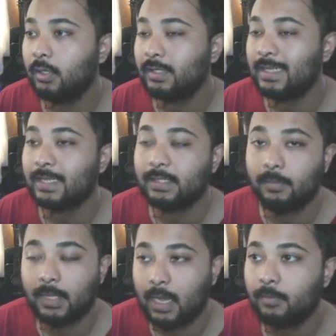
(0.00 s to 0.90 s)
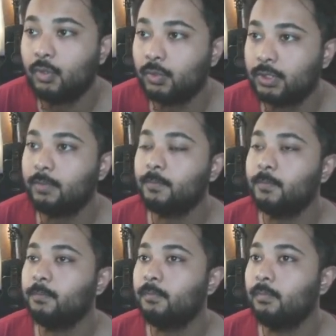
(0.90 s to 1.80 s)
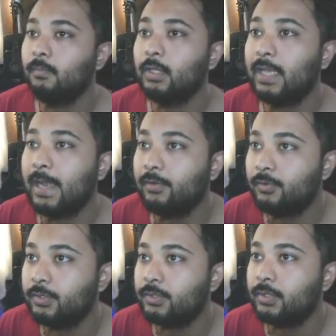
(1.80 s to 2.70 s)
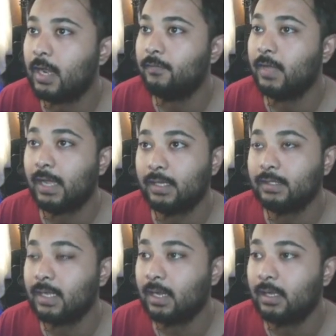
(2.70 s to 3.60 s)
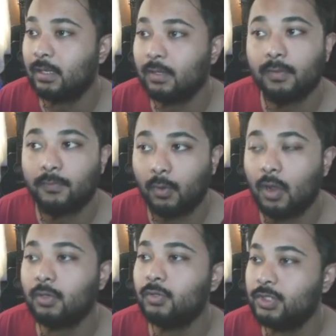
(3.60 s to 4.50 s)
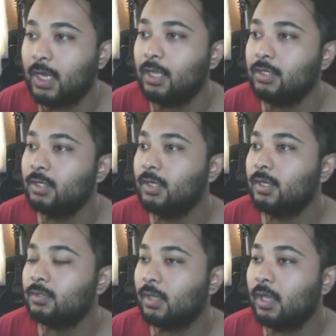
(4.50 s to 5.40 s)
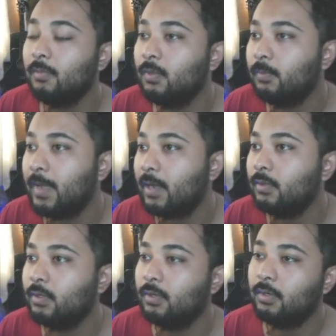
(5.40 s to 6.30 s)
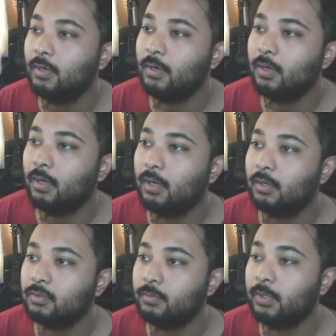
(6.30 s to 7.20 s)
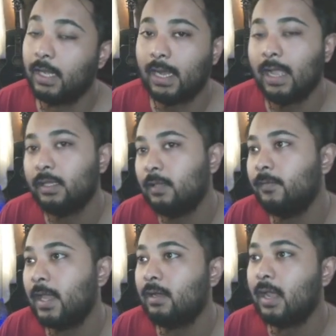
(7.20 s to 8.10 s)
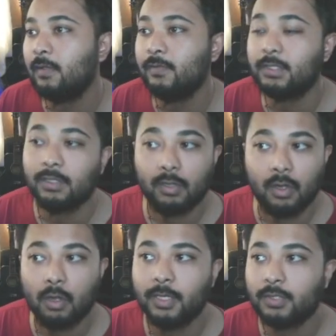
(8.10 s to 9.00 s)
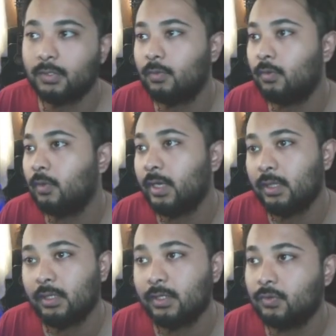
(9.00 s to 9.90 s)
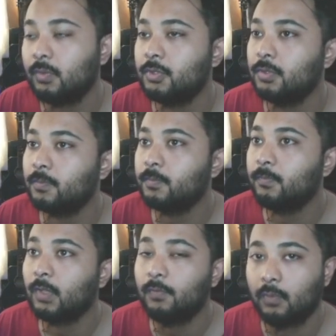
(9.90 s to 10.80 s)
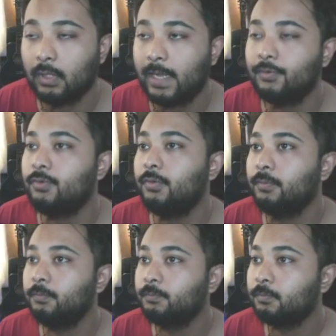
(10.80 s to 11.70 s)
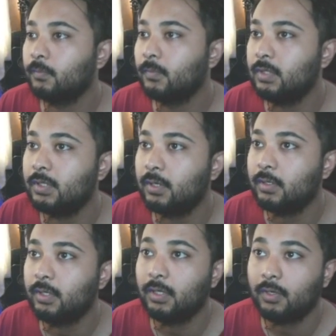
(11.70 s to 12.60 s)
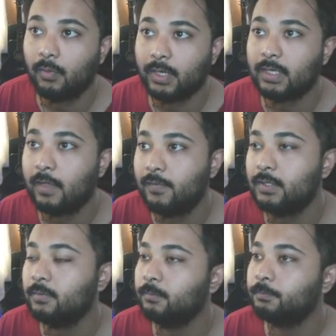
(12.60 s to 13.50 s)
exact same that I'm using, but Lanturn's IV I guess I forgot to change. So they're coming back with their Azumarill, and I'll give that IVs in the comments or in the description for Lanturn. These are the incorrect IVs.